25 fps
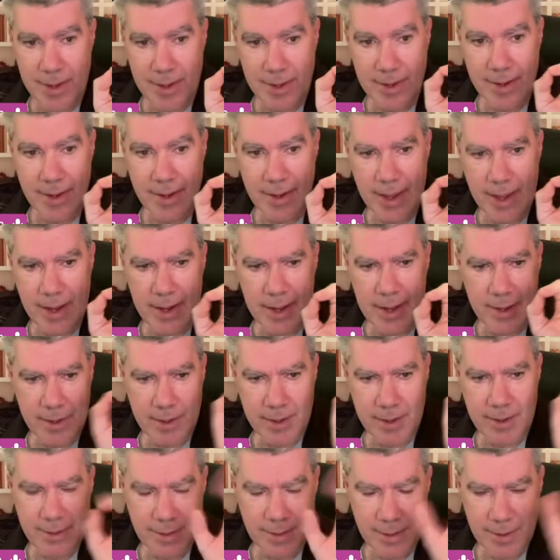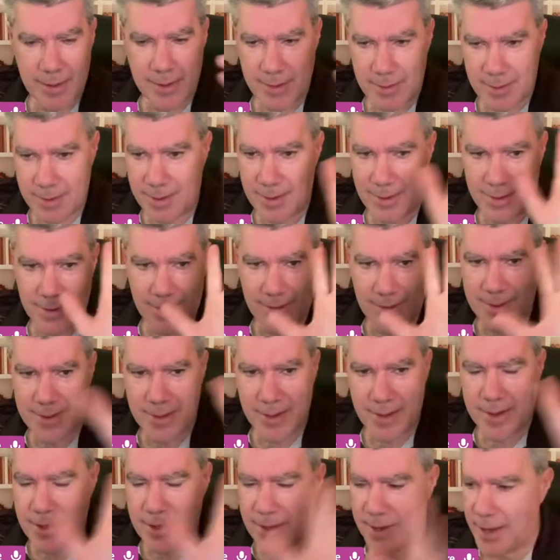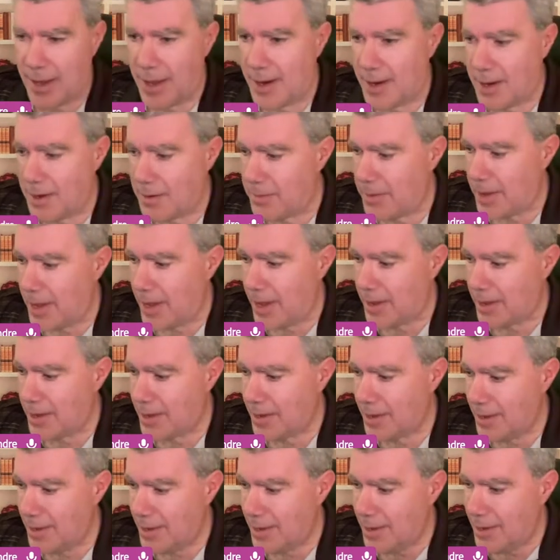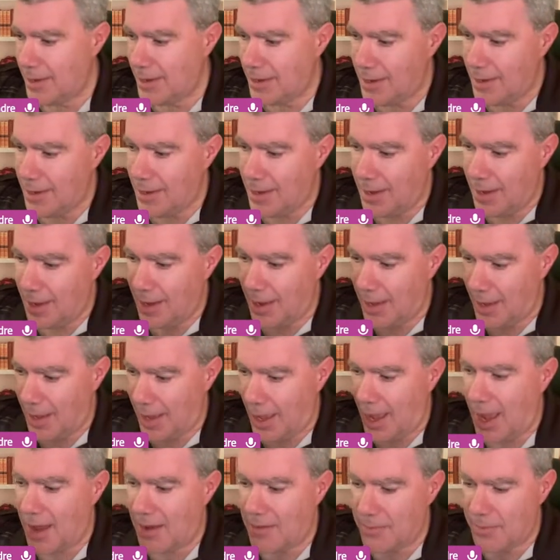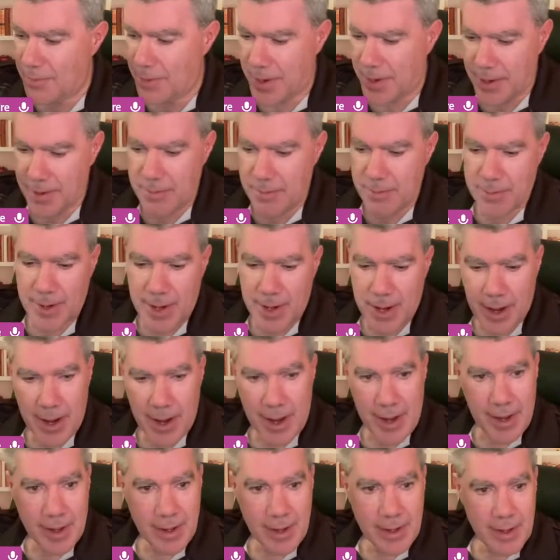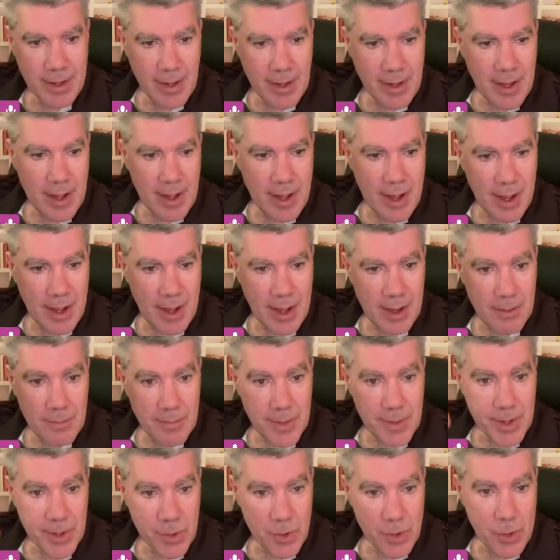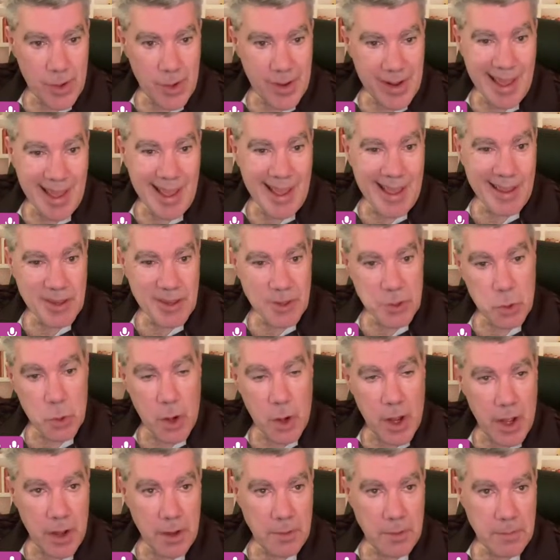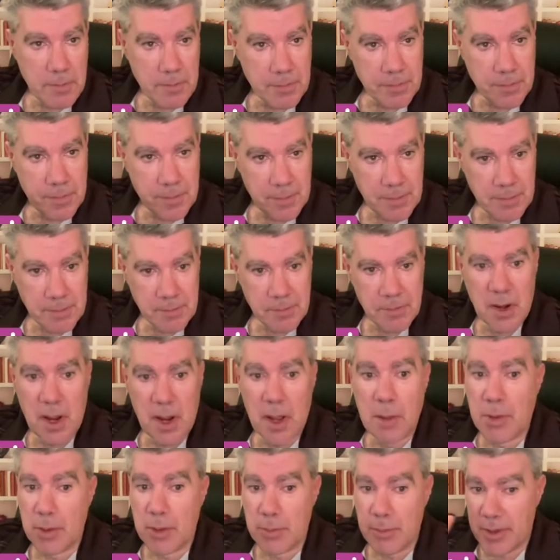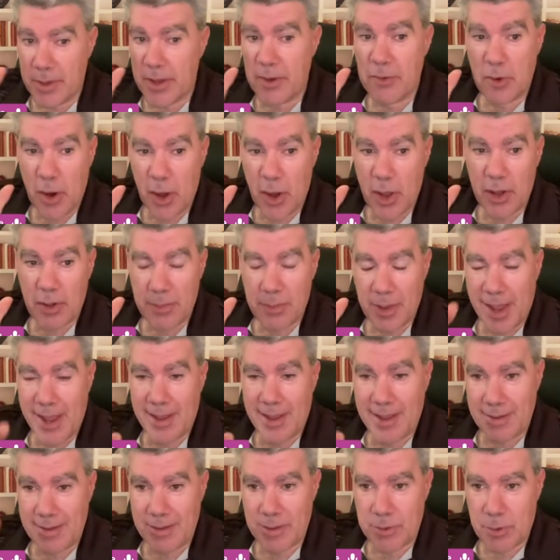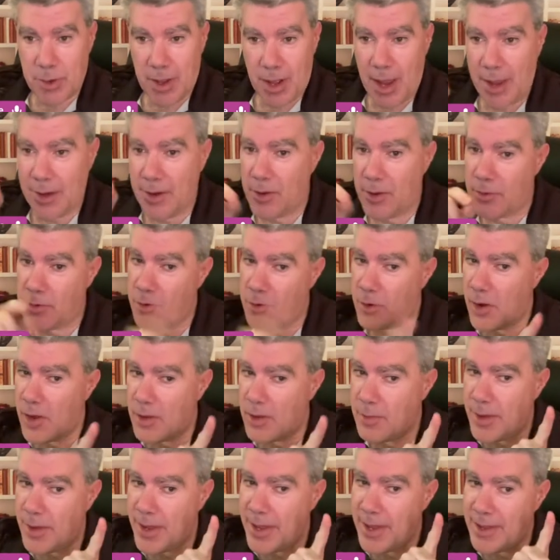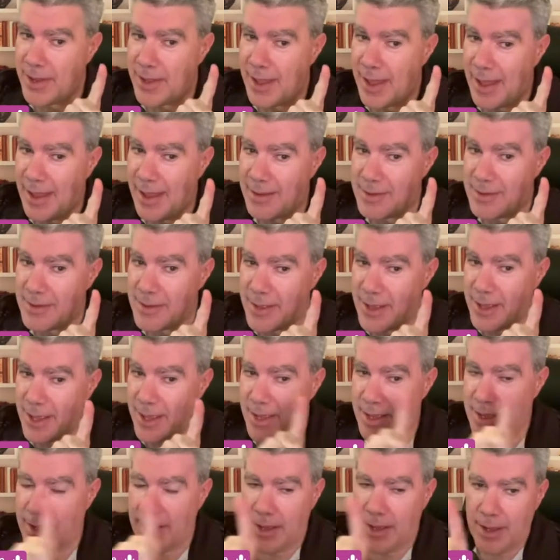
Canadian, it's a Canadian bank, have been buying Bitcoin as well. Probably Royal Bank as well. I know Royal Bank has the